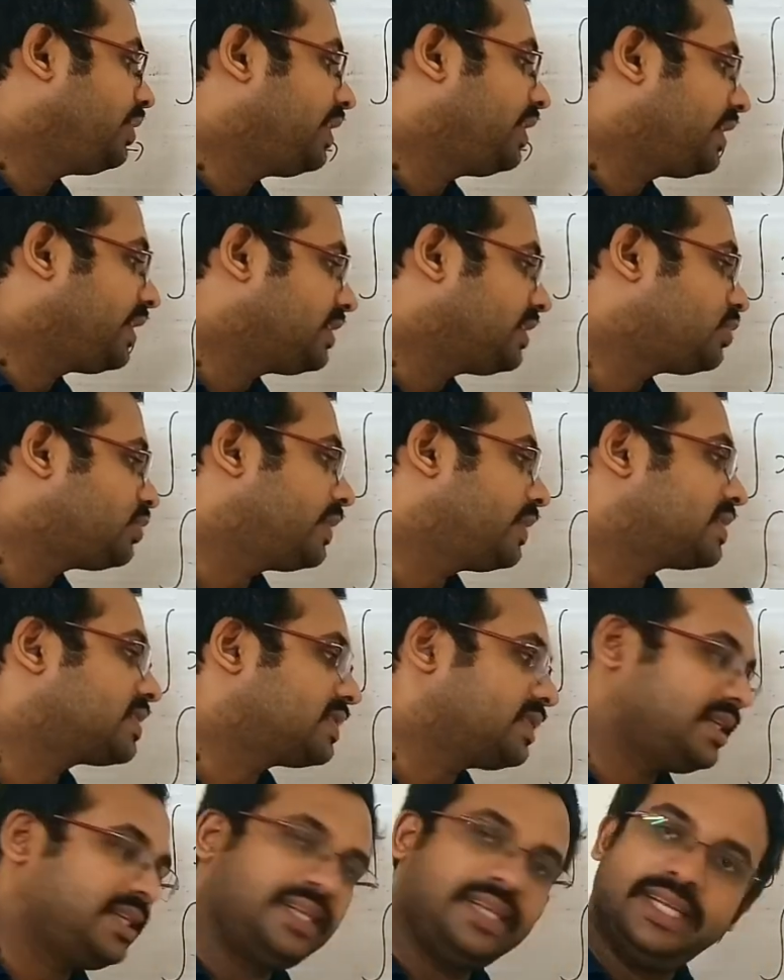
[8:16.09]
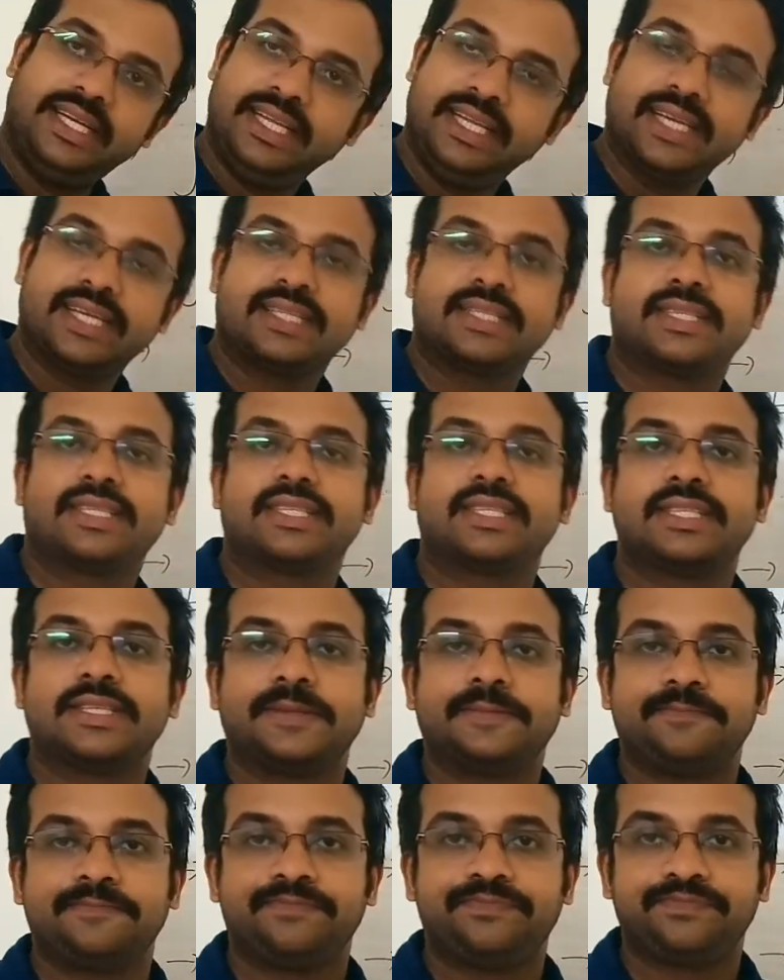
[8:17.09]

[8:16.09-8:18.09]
e raised to x dx.